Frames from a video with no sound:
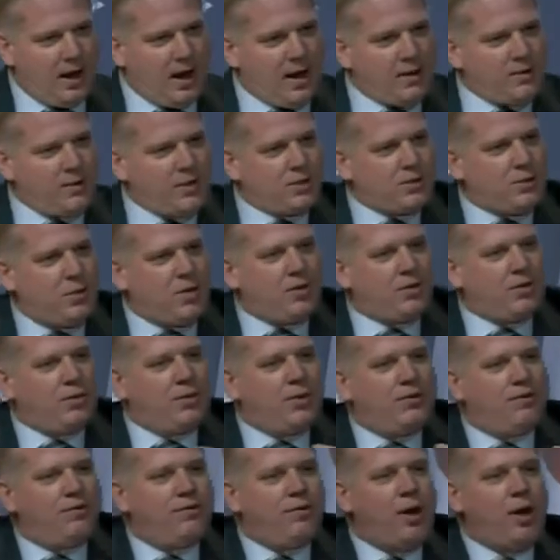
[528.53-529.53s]
I just want
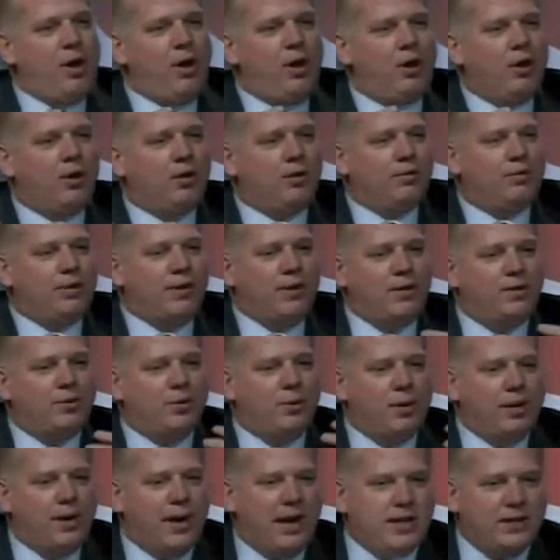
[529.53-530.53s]
to evolve
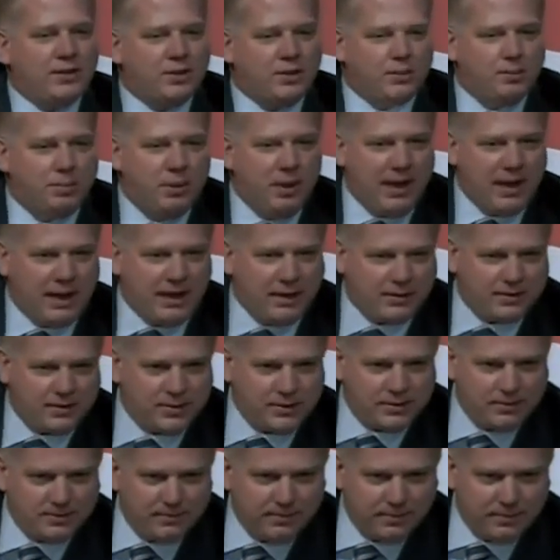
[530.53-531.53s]
into a nicer
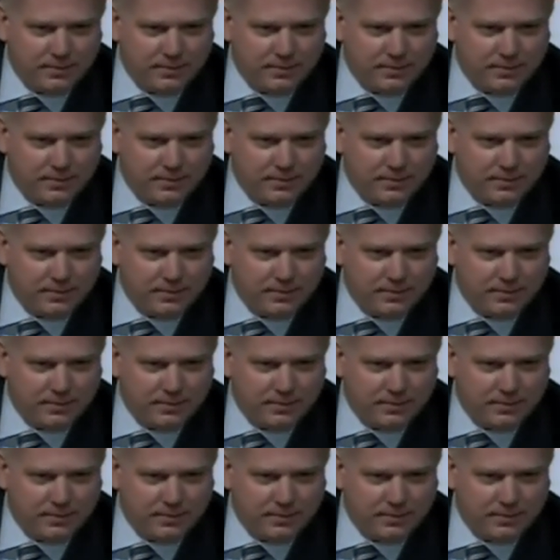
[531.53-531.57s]
place.